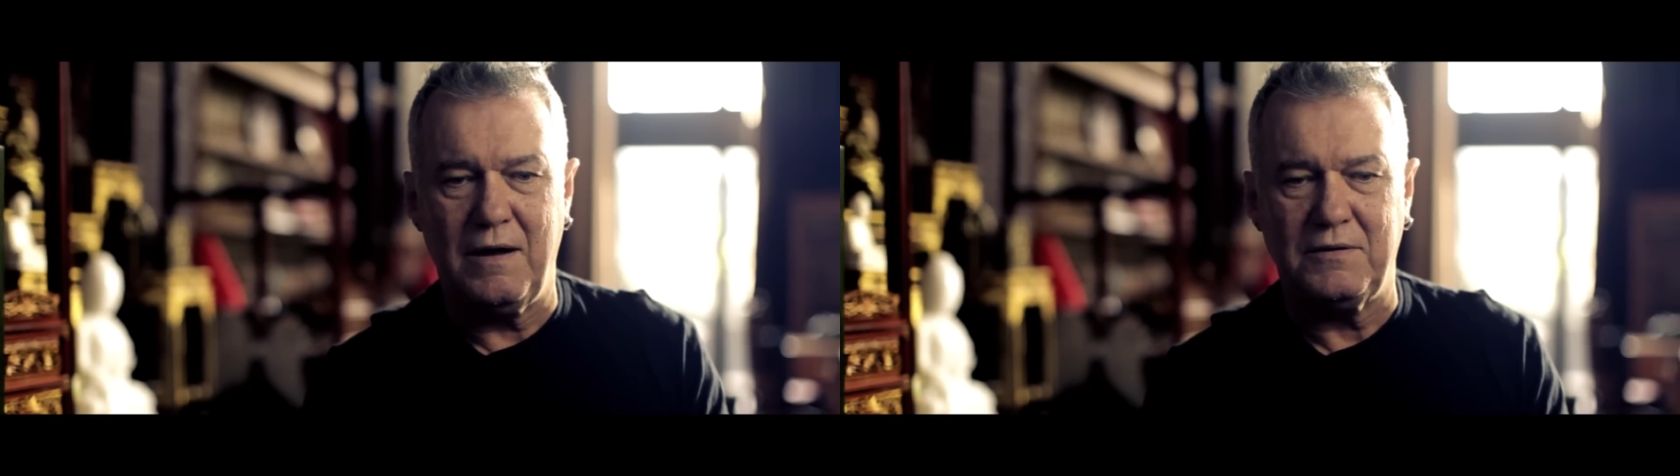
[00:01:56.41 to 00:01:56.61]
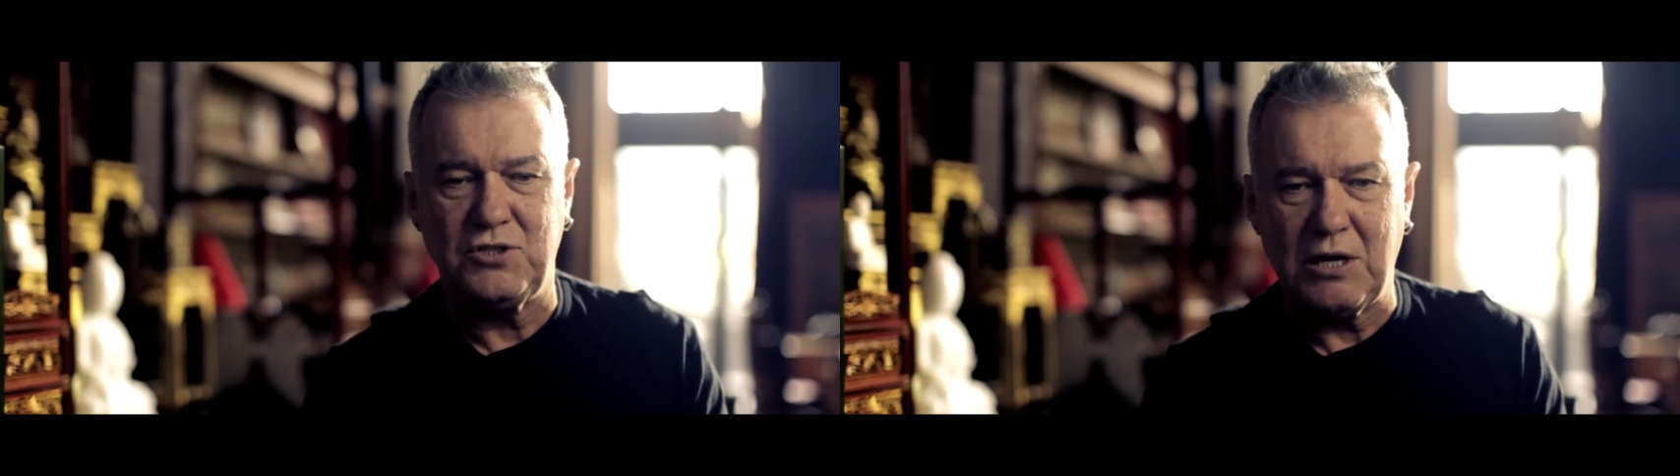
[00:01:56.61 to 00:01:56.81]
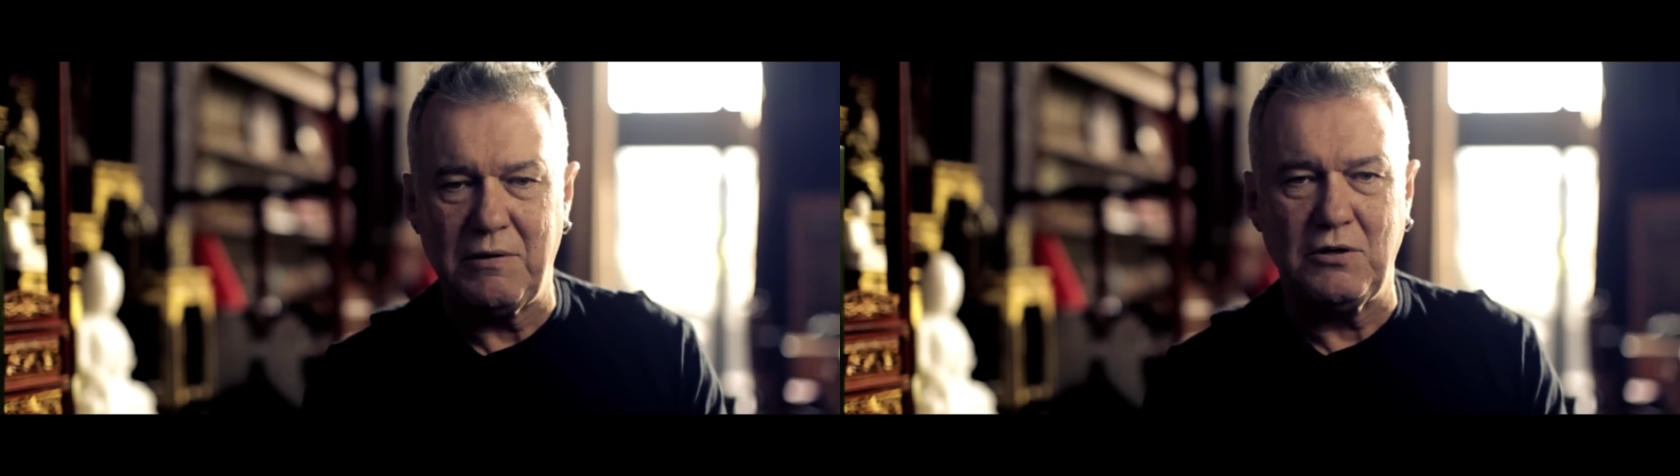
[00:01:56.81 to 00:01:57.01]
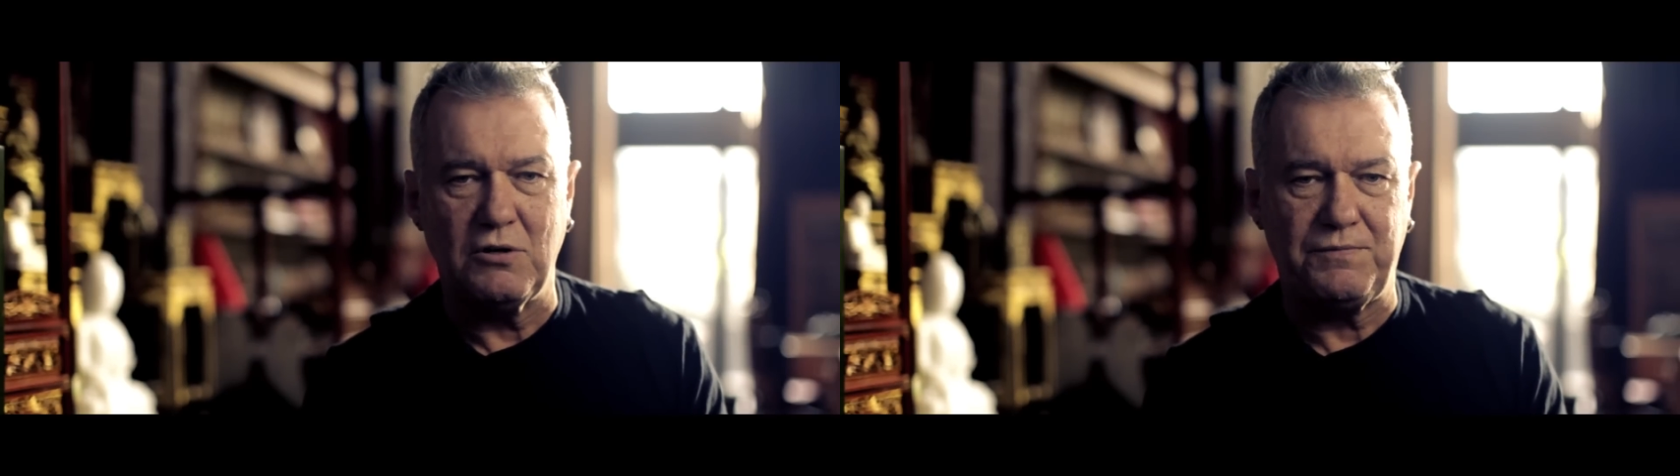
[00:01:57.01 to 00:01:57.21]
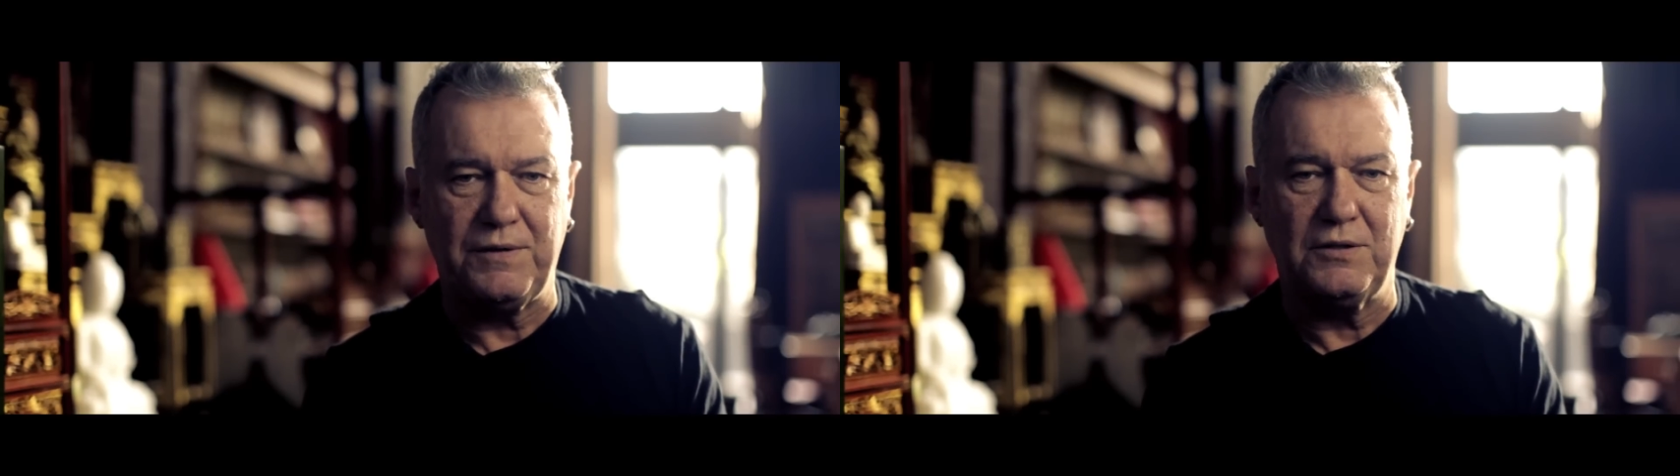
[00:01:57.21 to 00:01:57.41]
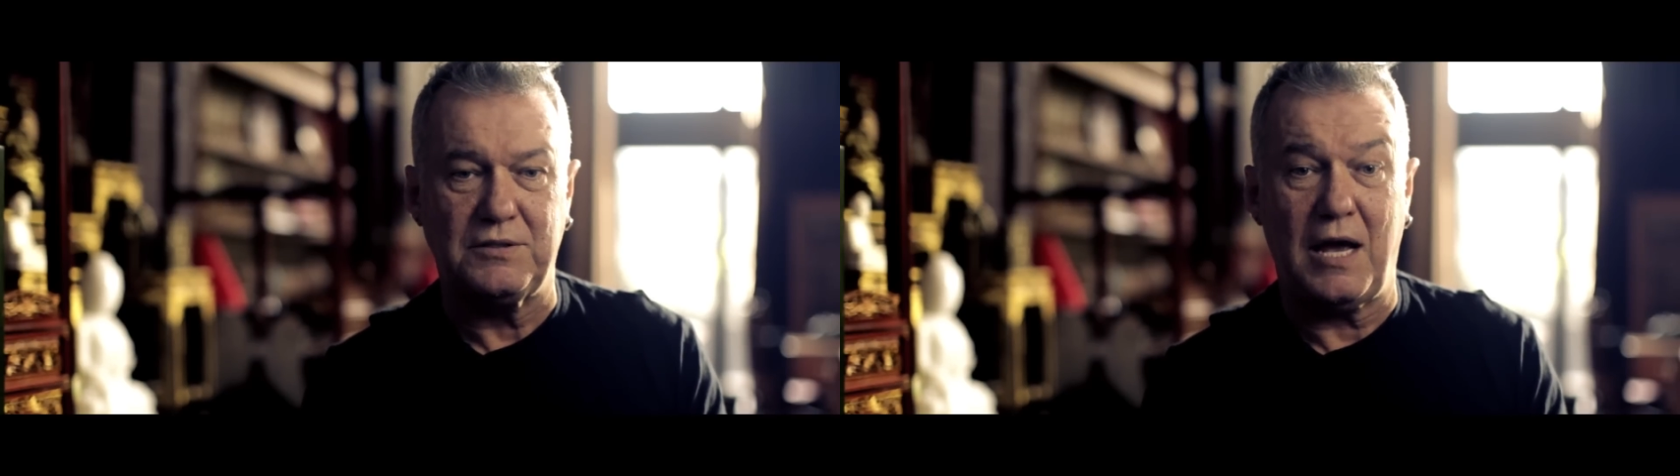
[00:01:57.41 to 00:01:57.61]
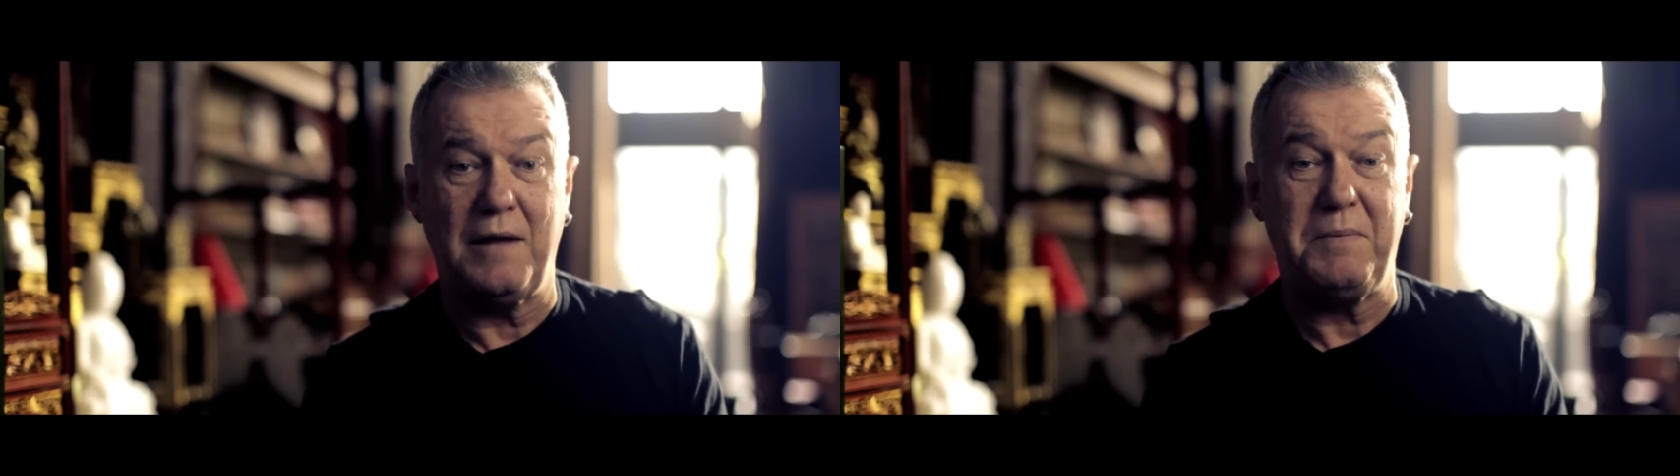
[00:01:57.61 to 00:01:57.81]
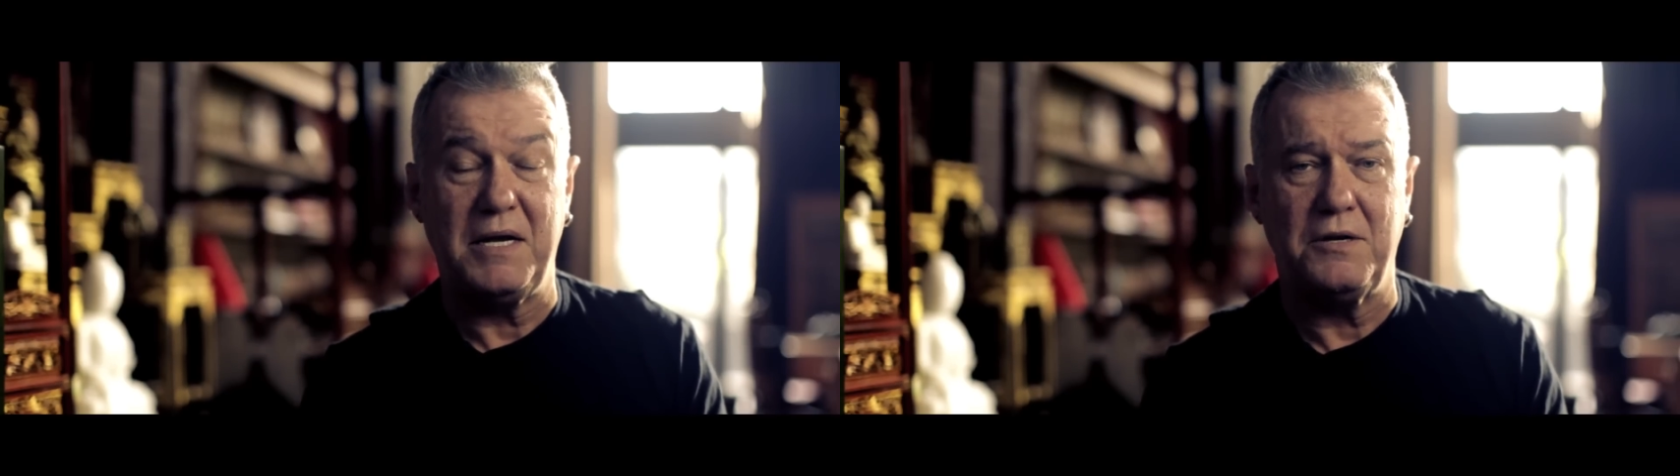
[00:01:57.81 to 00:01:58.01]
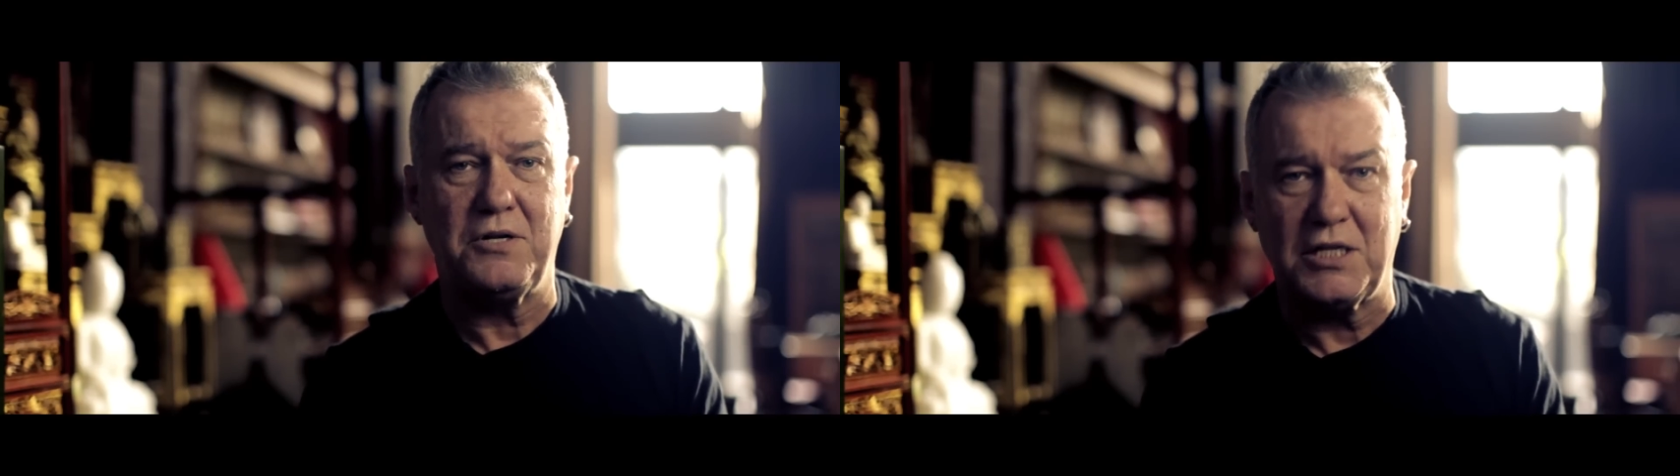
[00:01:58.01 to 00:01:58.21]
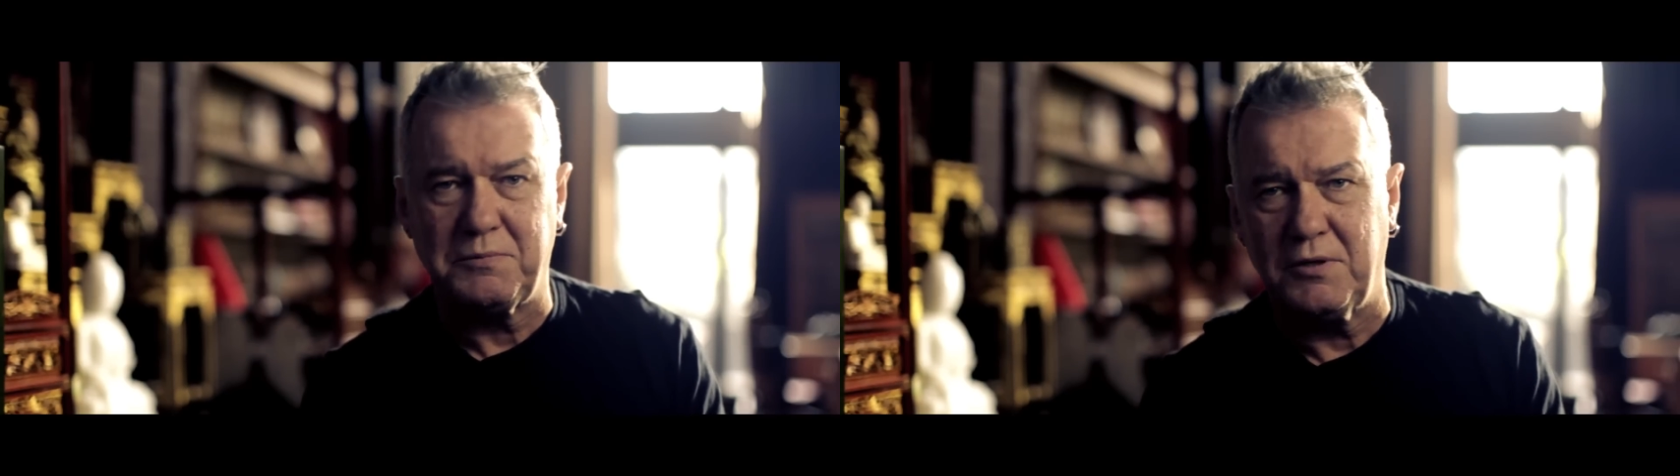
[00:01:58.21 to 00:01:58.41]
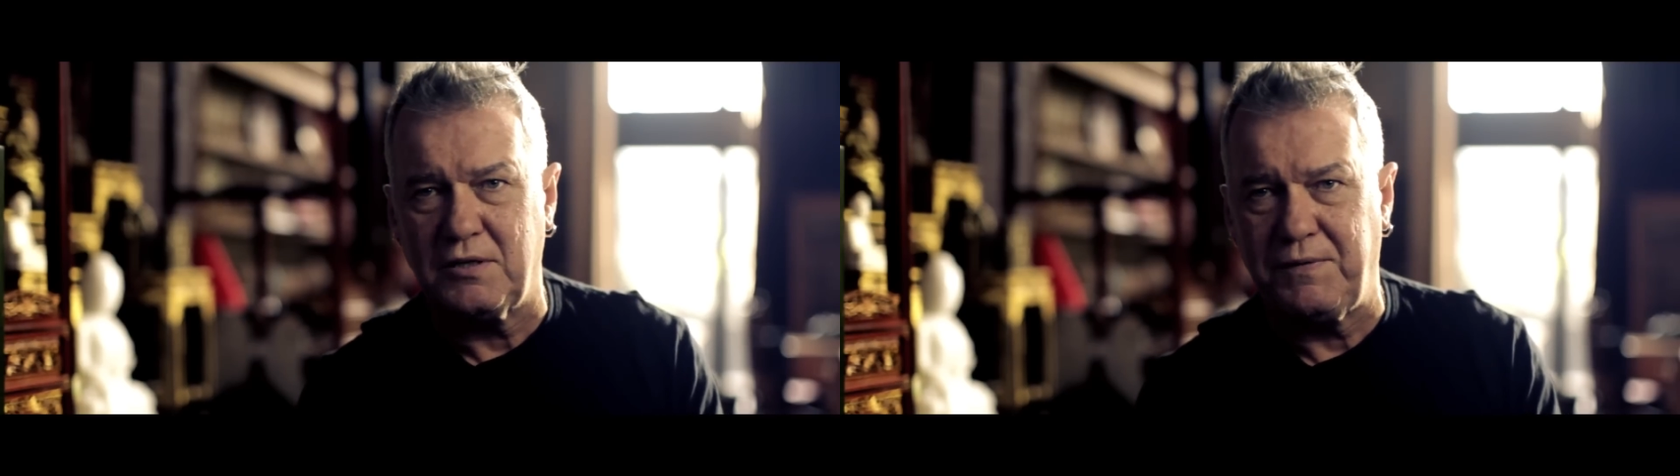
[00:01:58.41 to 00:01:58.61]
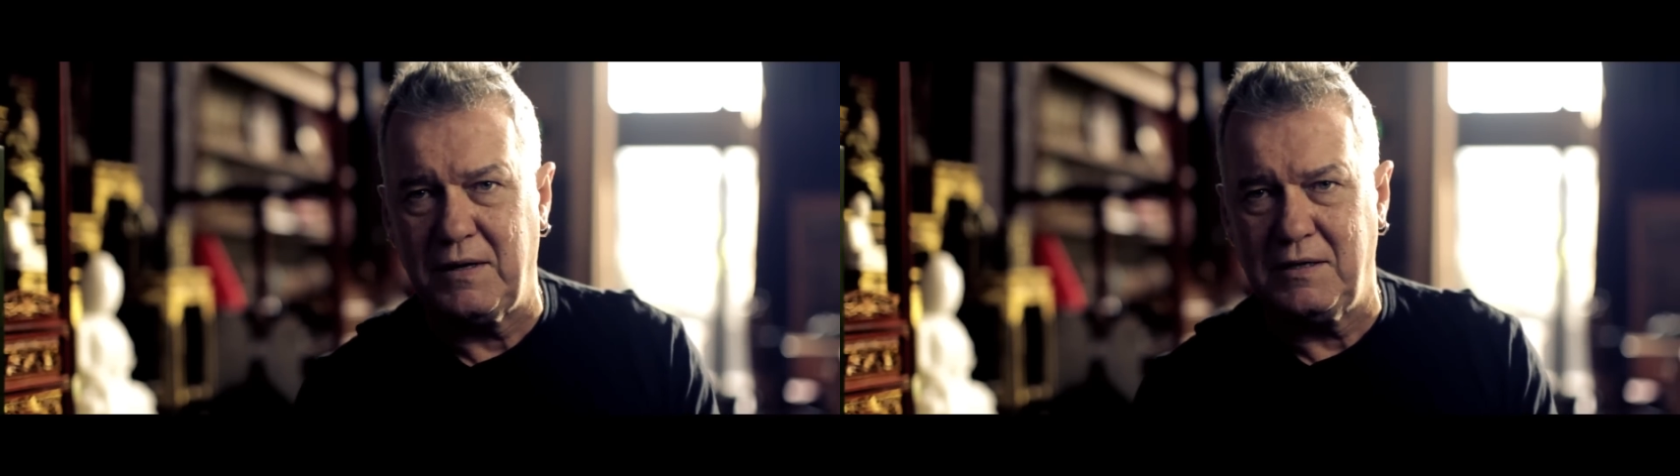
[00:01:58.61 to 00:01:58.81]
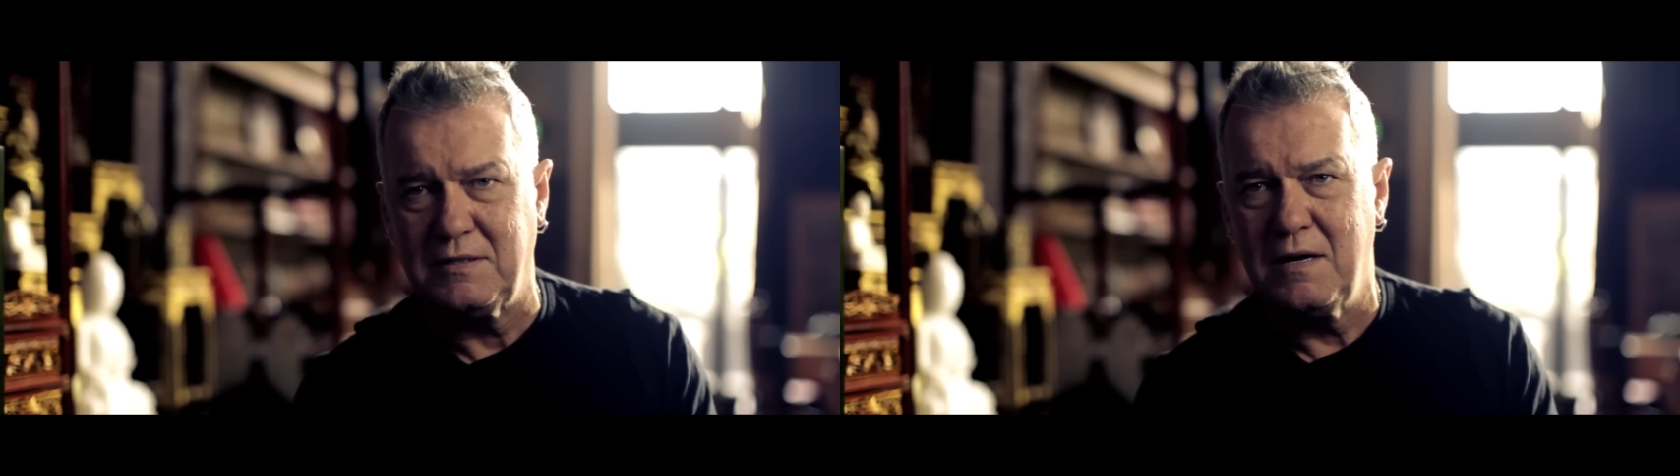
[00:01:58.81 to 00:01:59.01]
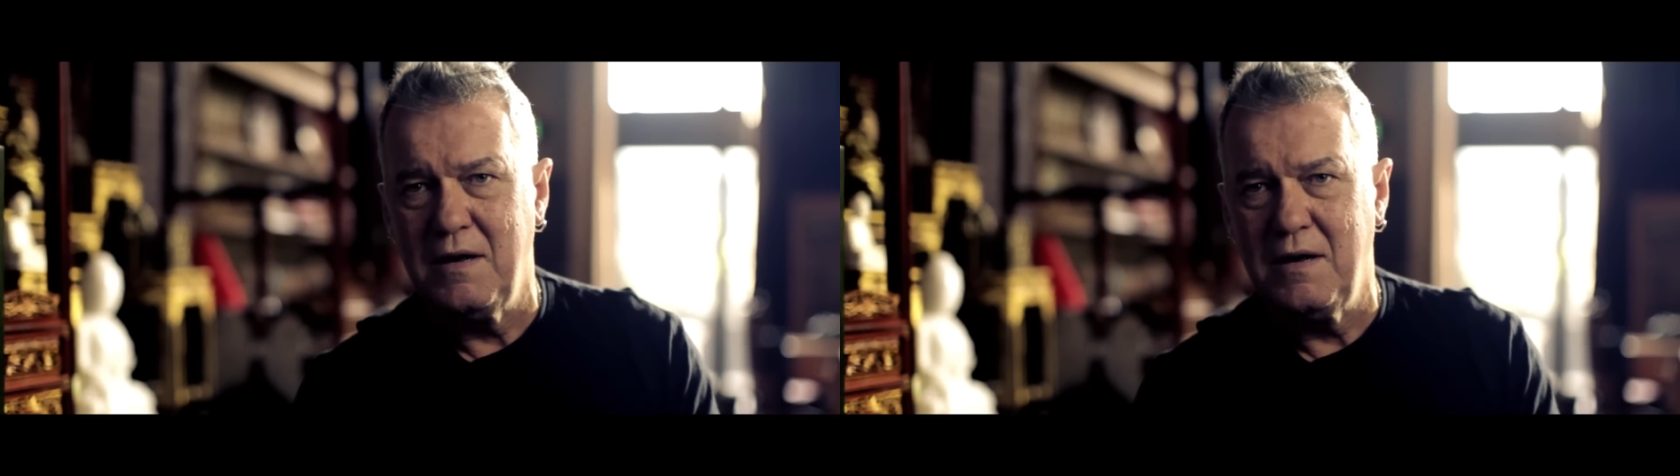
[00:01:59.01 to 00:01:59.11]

sharing those feelings and being in touch with those feelings